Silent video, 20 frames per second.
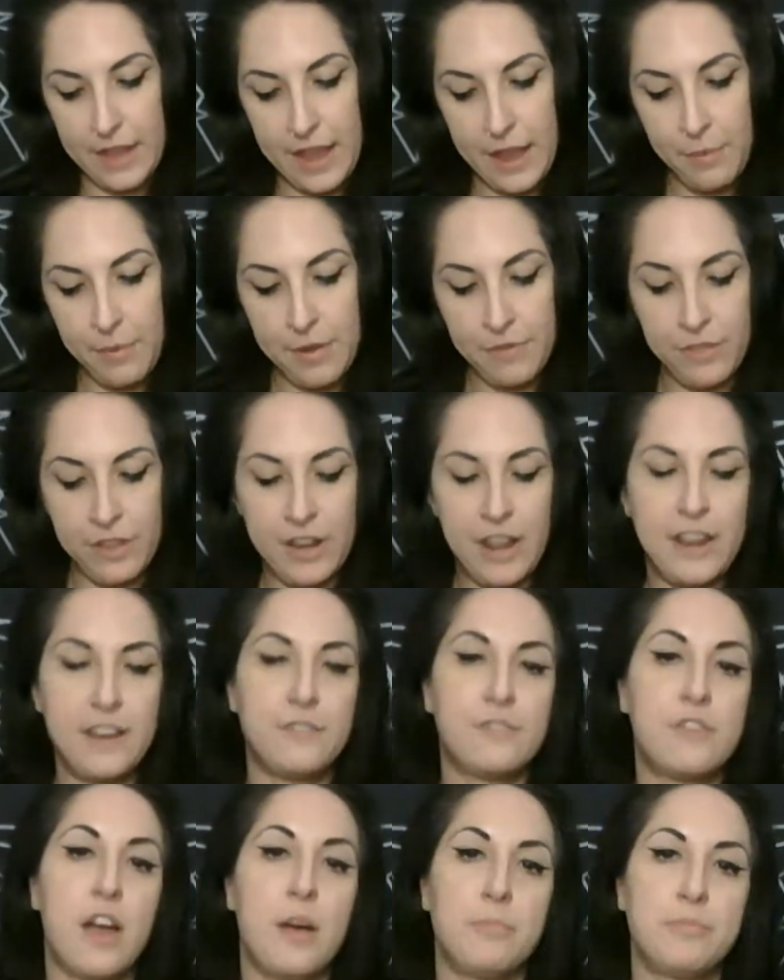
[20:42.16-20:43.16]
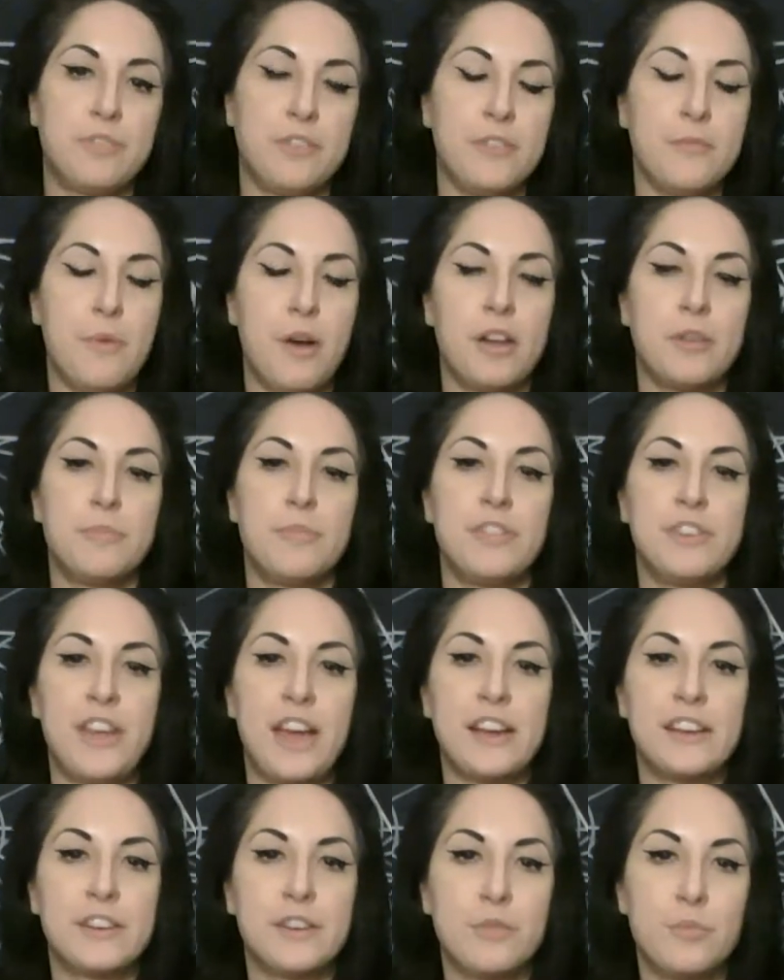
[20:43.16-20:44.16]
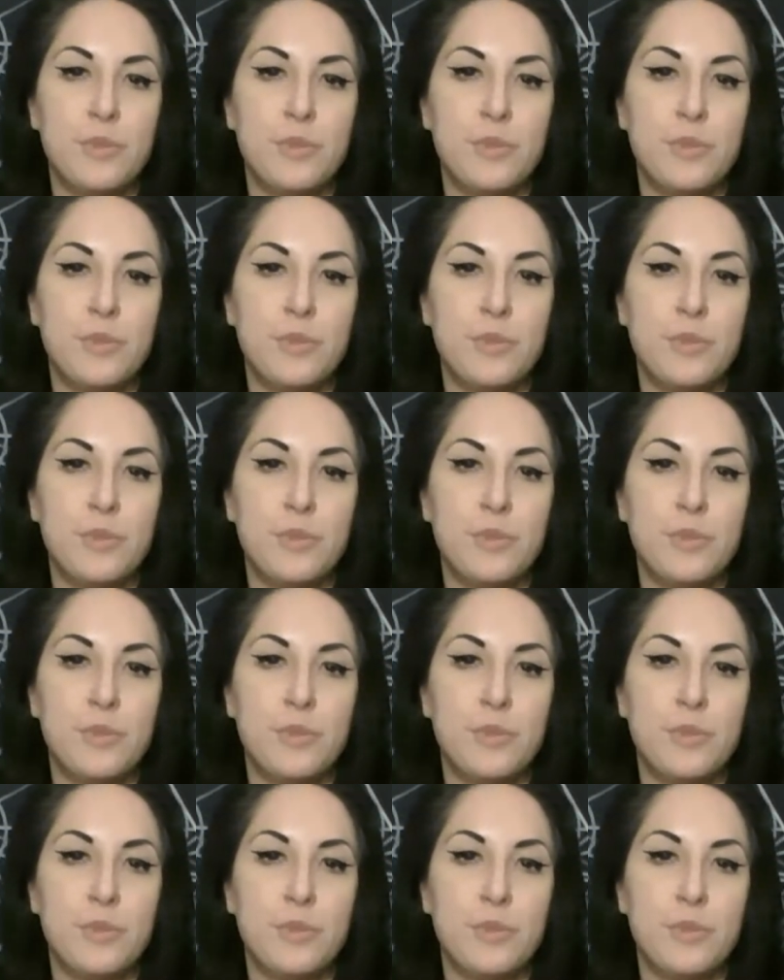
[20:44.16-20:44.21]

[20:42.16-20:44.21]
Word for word: And we have the Knight of Cups on the bottom of the deck,